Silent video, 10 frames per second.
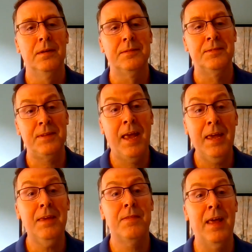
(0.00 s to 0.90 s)

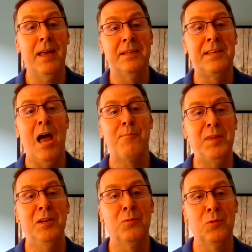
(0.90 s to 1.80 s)
say that
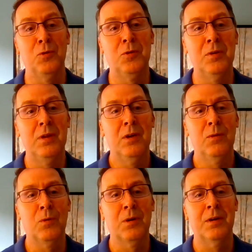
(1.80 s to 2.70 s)
adopting a rule
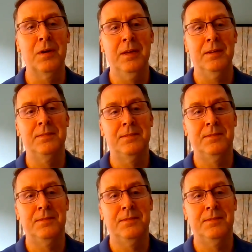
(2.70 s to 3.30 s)
where it